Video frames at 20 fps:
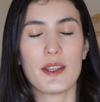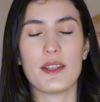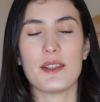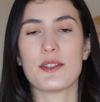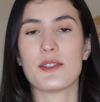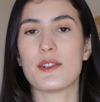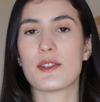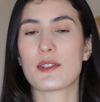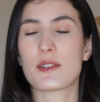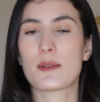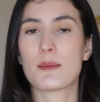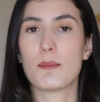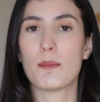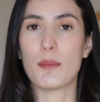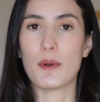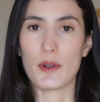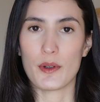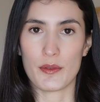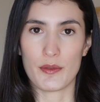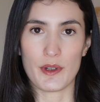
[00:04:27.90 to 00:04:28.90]
is just
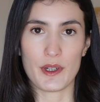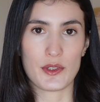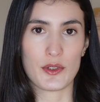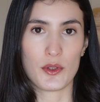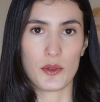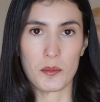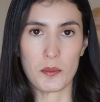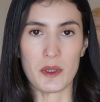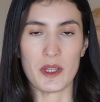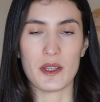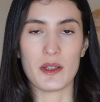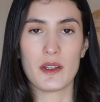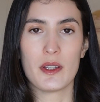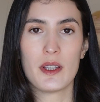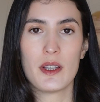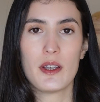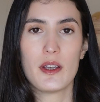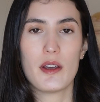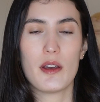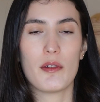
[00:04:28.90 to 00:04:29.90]
perfect on me.
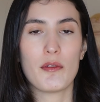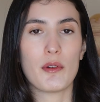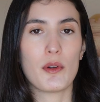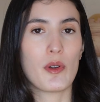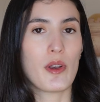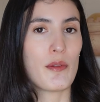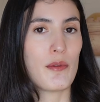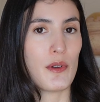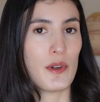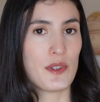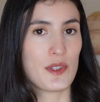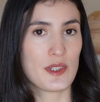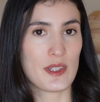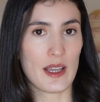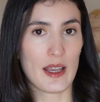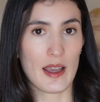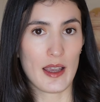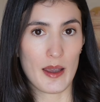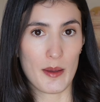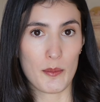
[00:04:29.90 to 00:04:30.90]
For
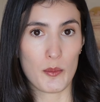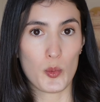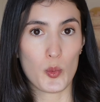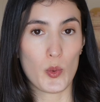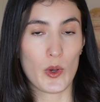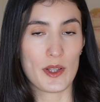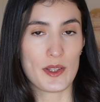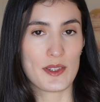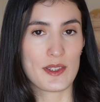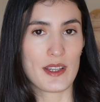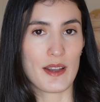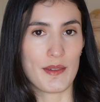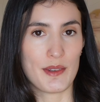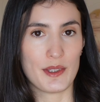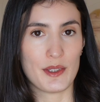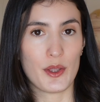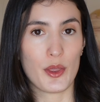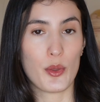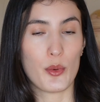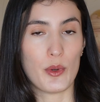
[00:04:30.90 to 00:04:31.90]
reference, I'm
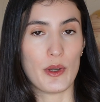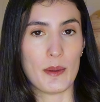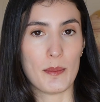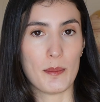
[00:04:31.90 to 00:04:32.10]
173